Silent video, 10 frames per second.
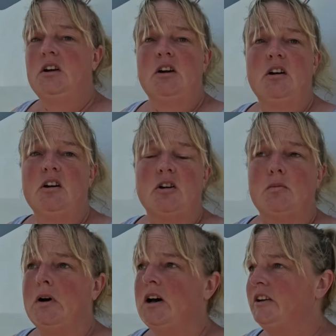Oh
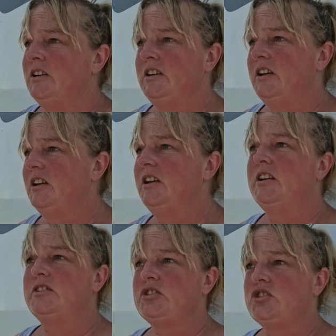man, it
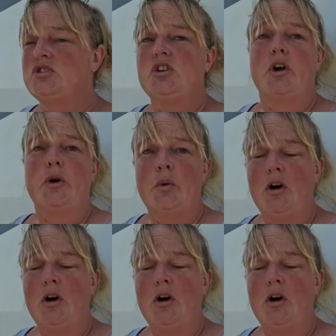is so